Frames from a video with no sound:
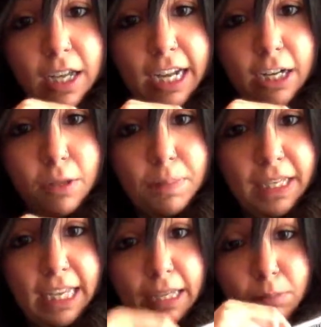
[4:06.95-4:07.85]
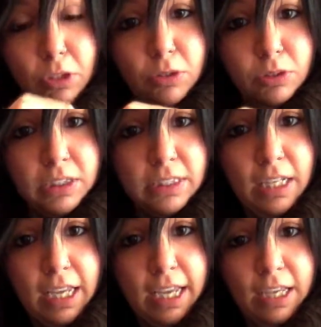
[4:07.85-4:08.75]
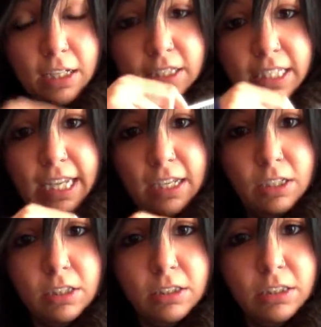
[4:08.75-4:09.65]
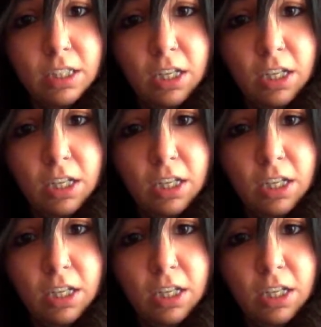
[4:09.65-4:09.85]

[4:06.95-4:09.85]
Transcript: hair became loose and untangled.